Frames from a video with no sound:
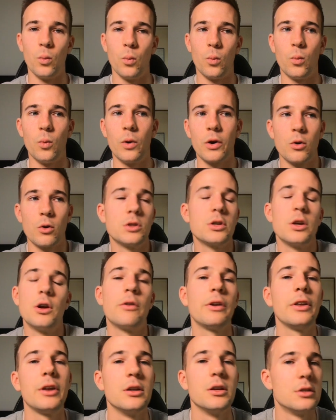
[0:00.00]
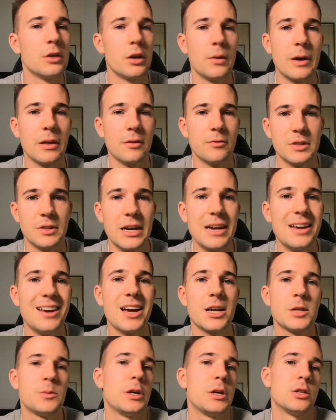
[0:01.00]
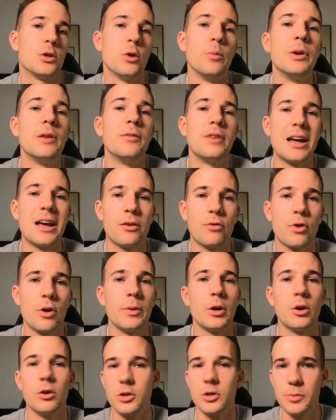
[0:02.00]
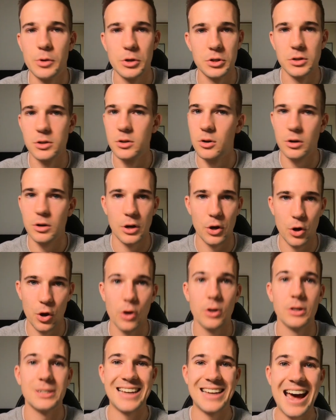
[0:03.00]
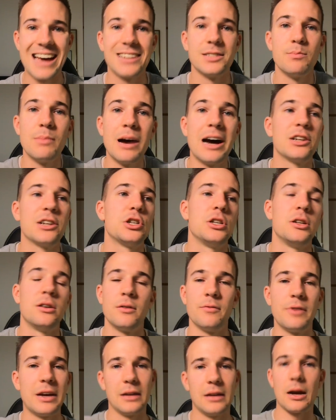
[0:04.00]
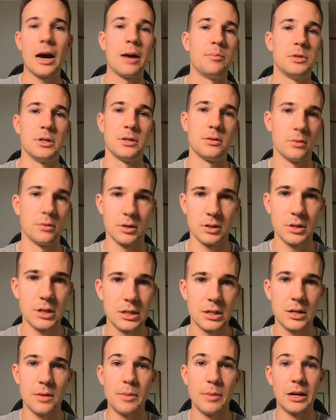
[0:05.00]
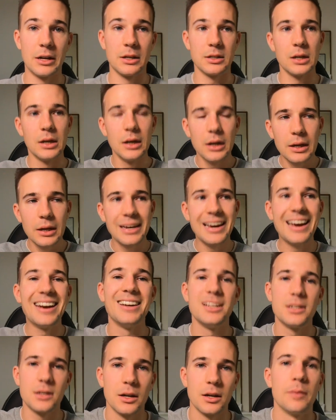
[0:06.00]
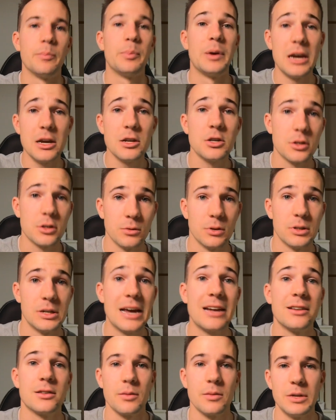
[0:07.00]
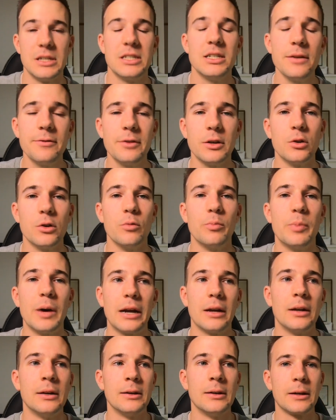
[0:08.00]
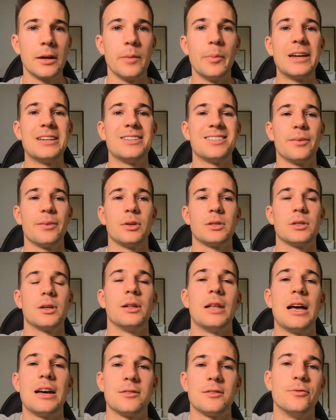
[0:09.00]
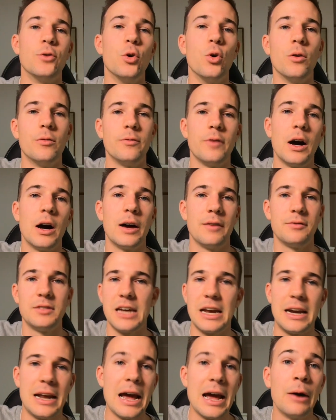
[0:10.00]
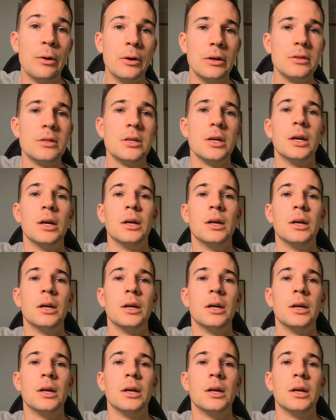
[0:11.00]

We're also not really concerned about the fatiguing aspect, so a bit of an anaerobic contribution is not going to hurt us as much in an event up to sort of 60 minutes. Yeah, it is going to pinch towards the end. It's going to be difficult, but compared to something that's going to last four, five, ten hours,